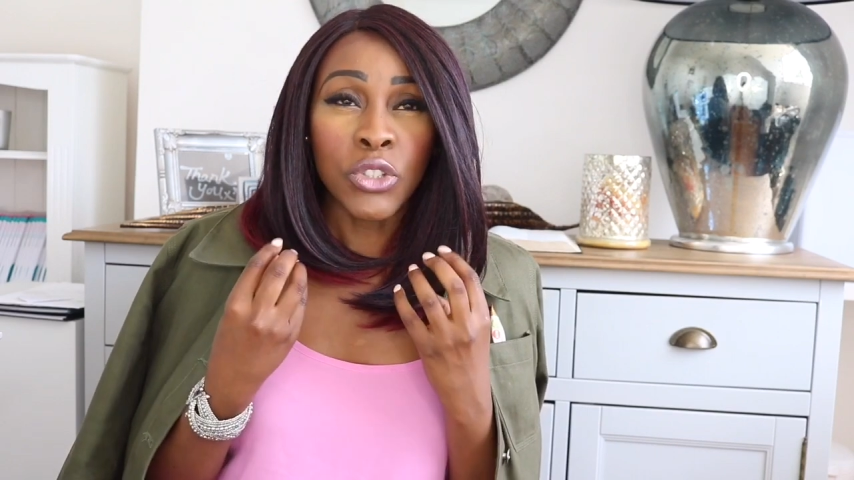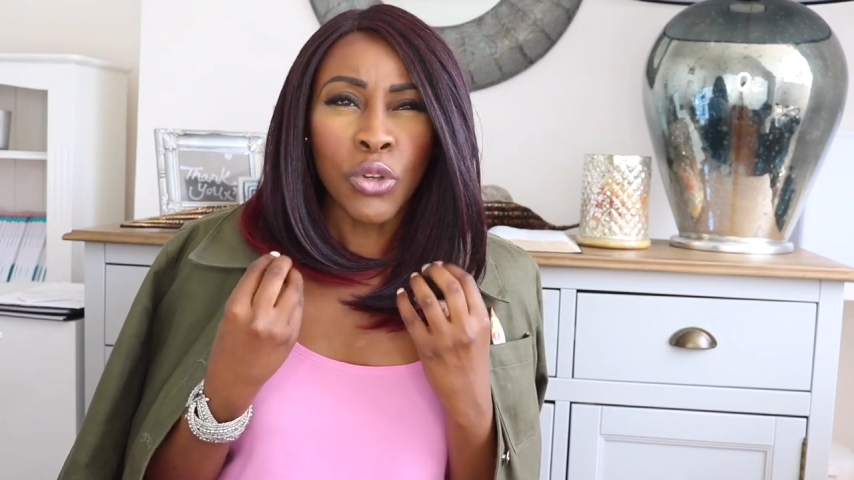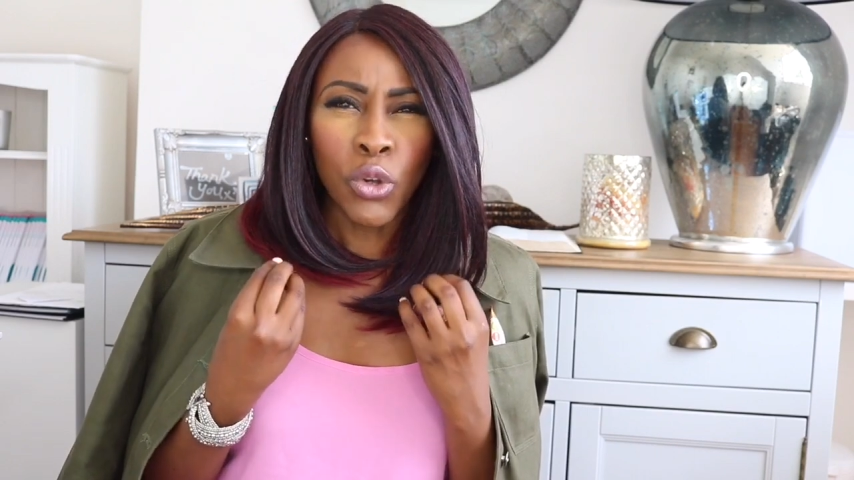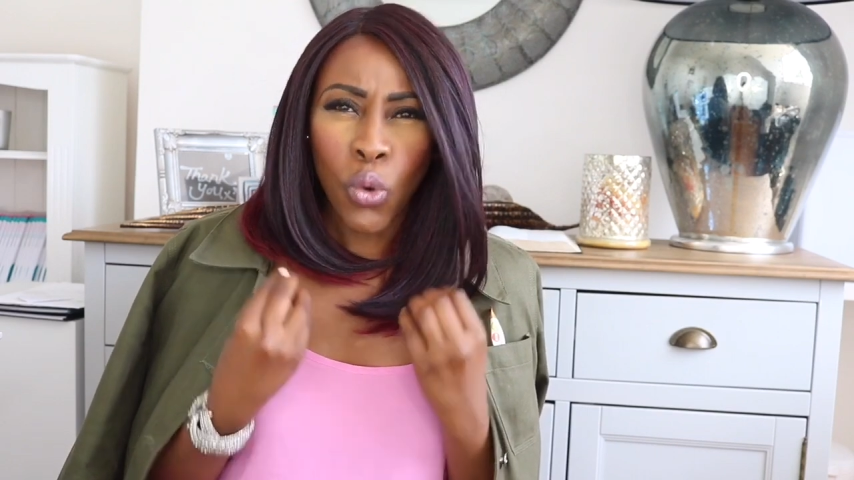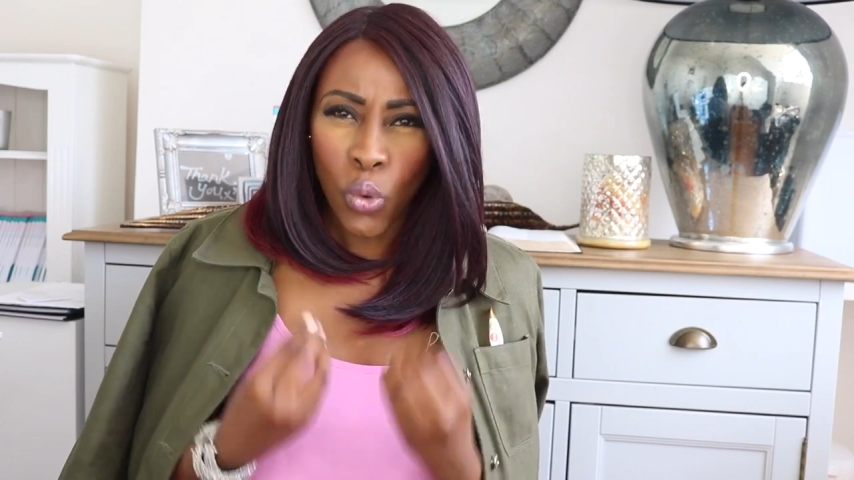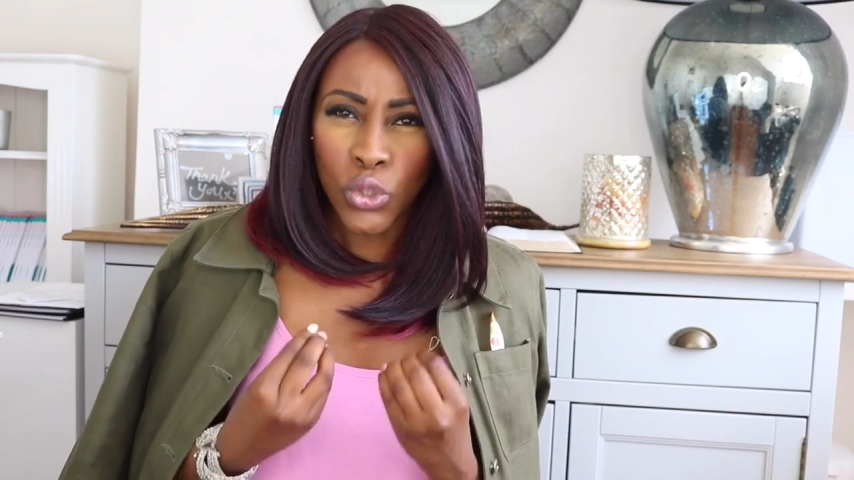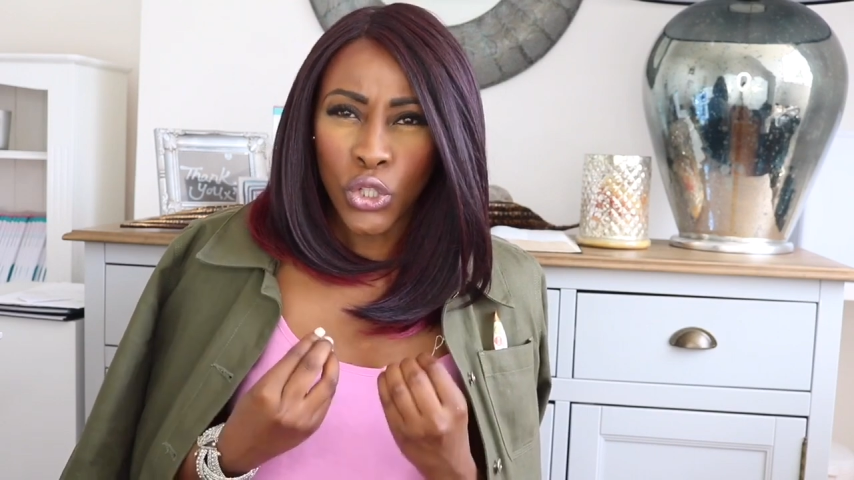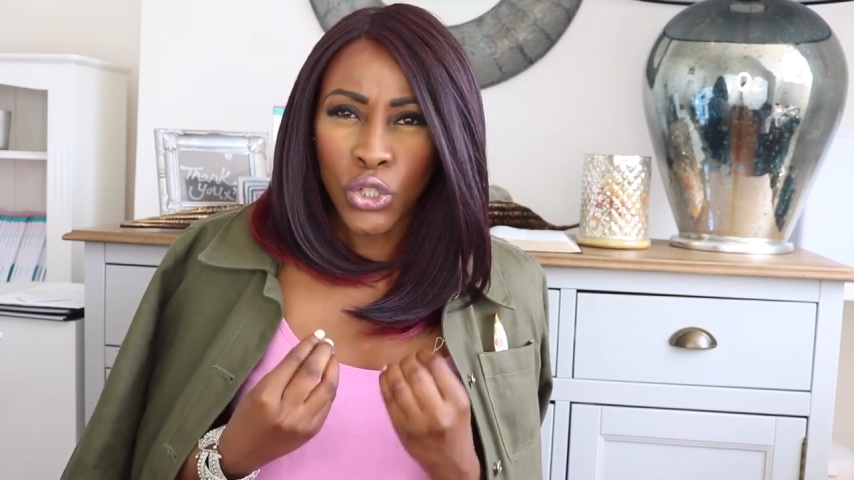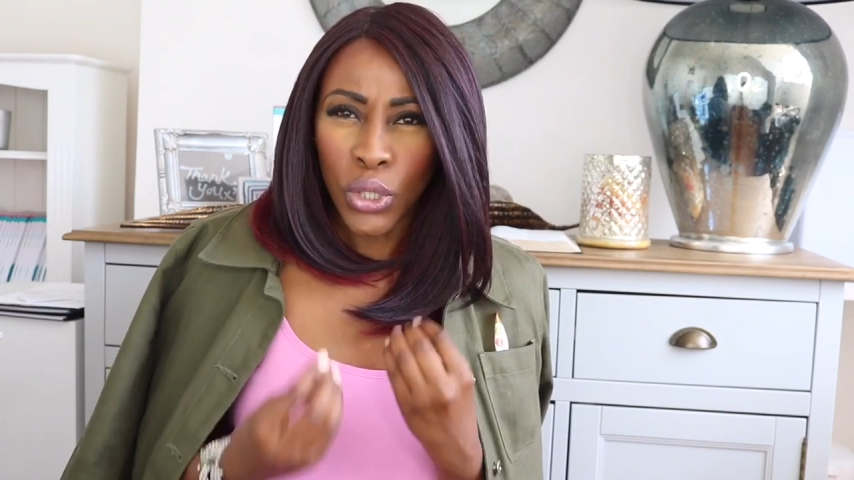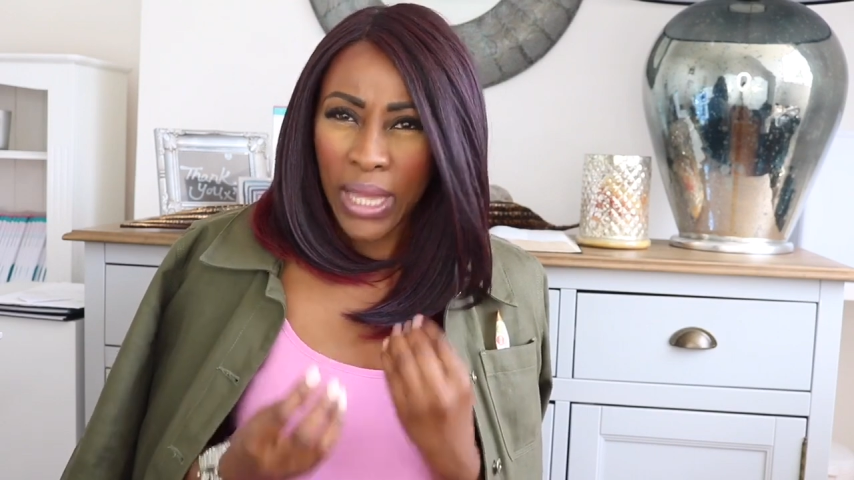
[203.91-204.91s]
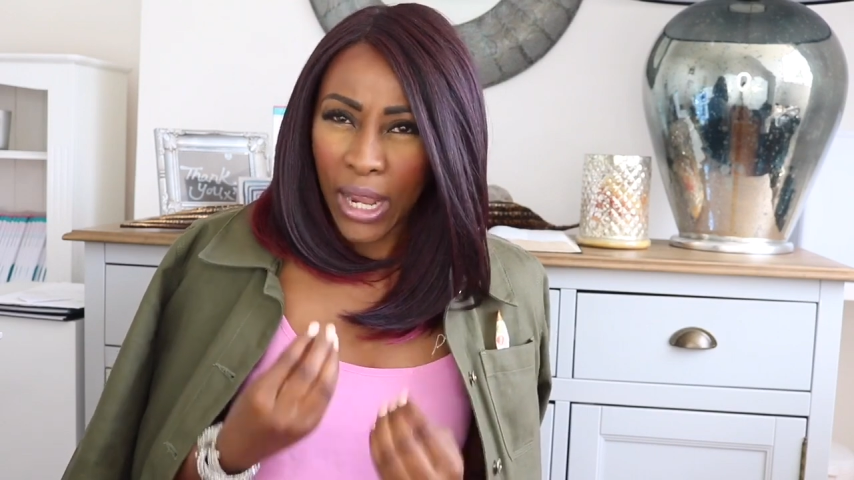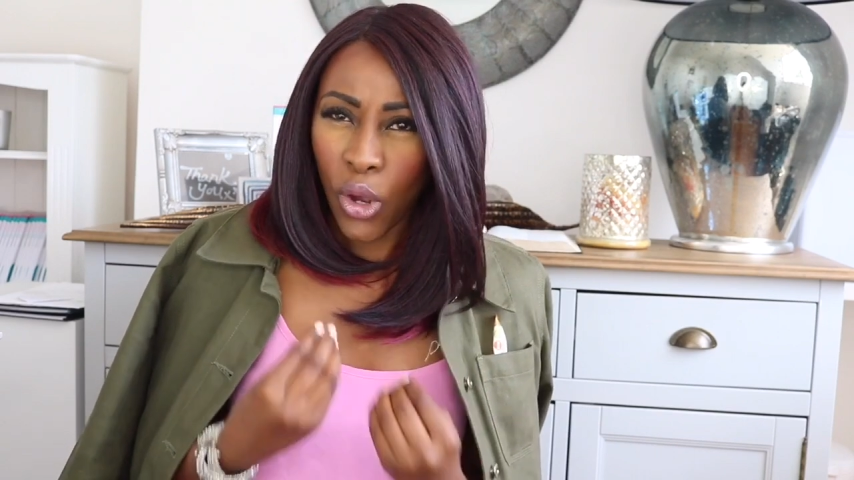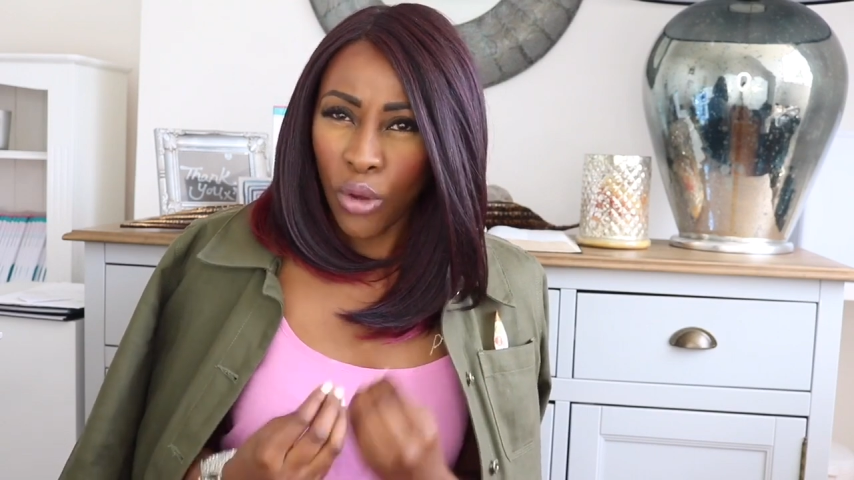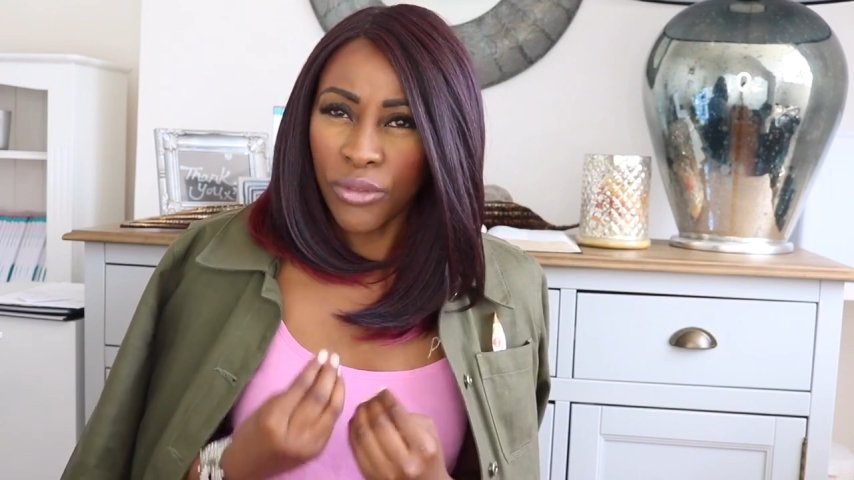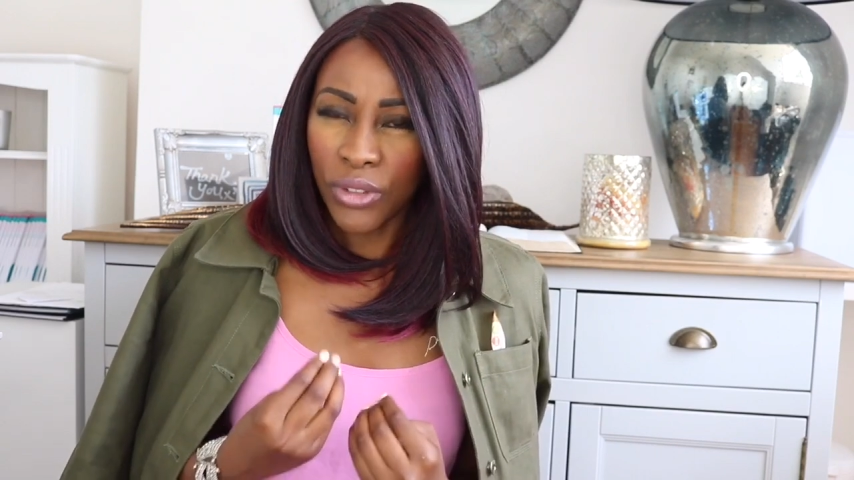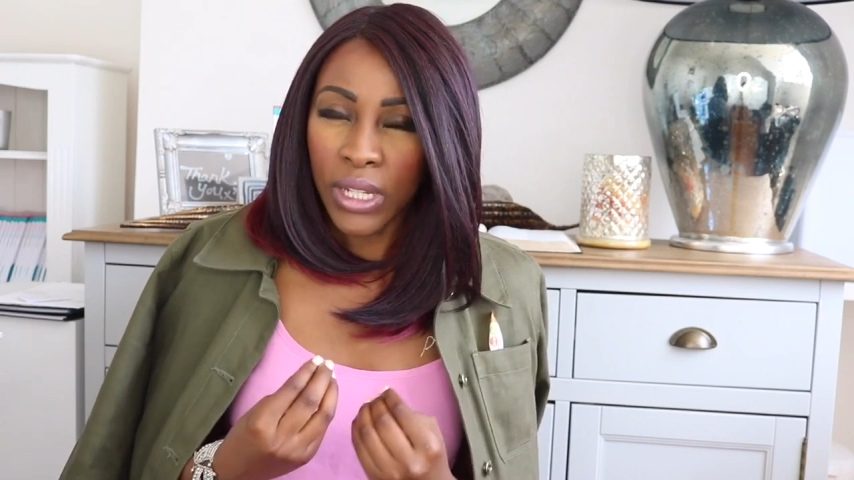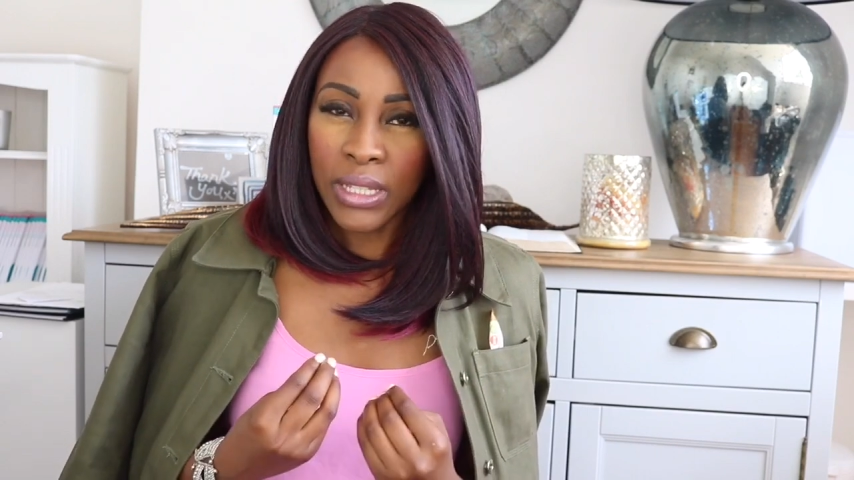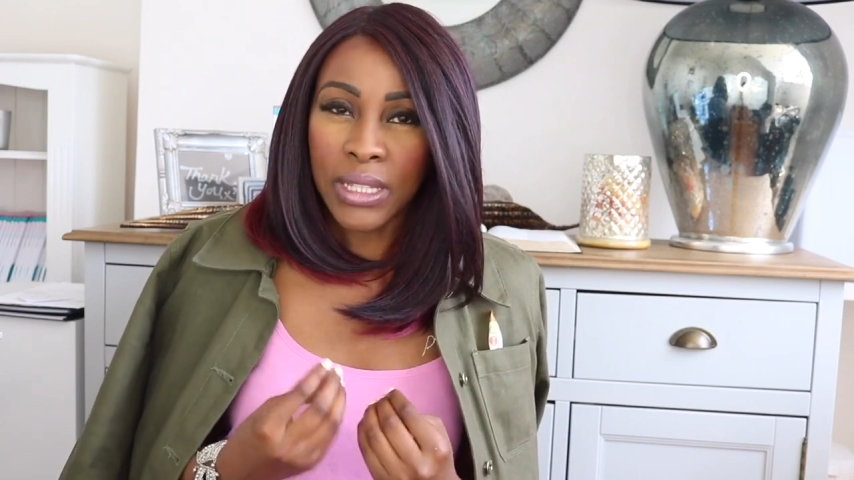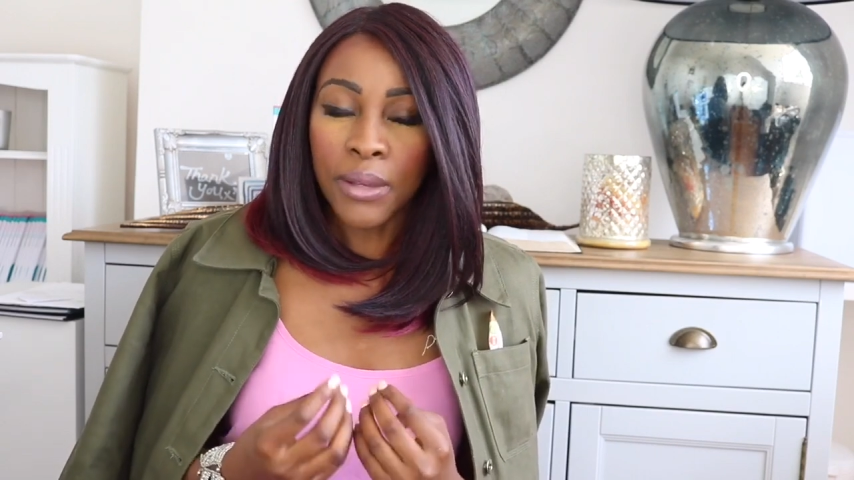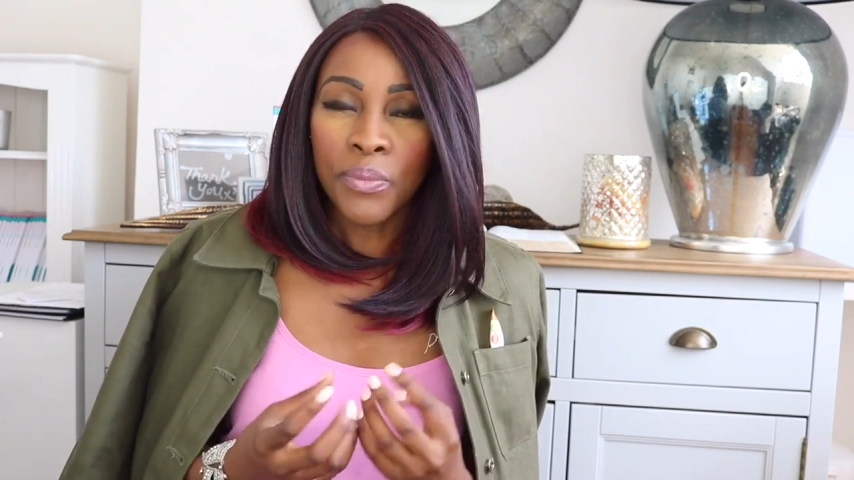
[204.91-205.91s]
to cause you to lack
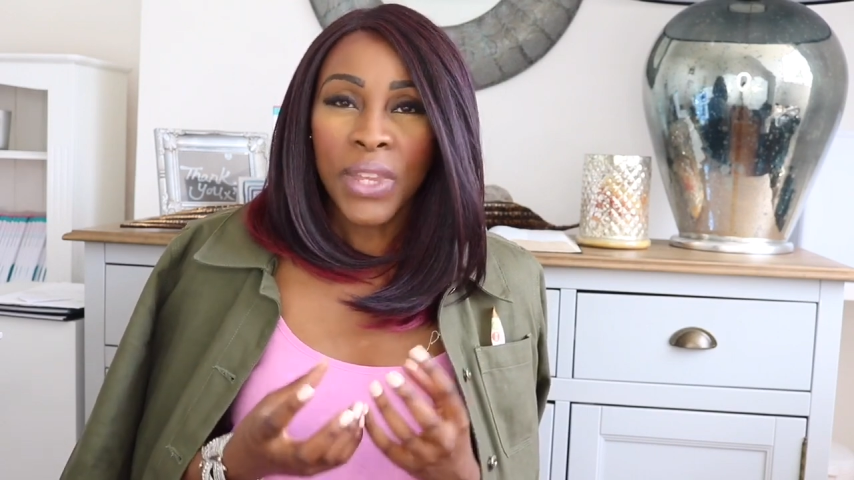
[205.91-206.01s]
confidence